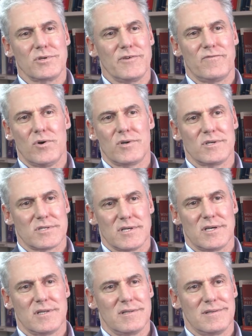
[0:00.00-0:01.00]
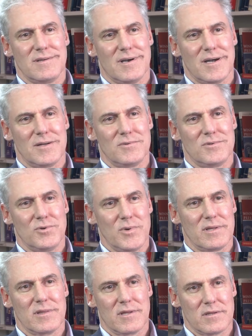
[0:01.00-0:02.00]
focused on
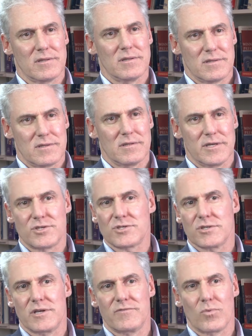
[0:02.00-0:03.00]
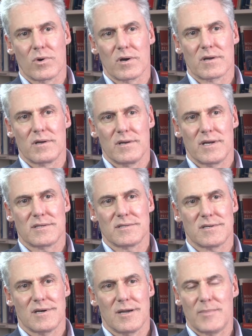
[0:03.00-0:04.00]
doing the legislative work at the
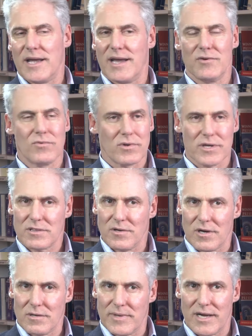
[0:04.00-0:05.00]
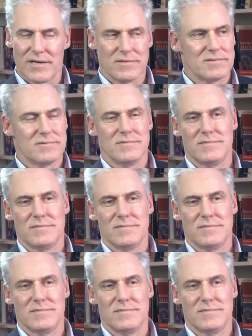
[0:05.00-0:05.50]
time. I hadn't really thought about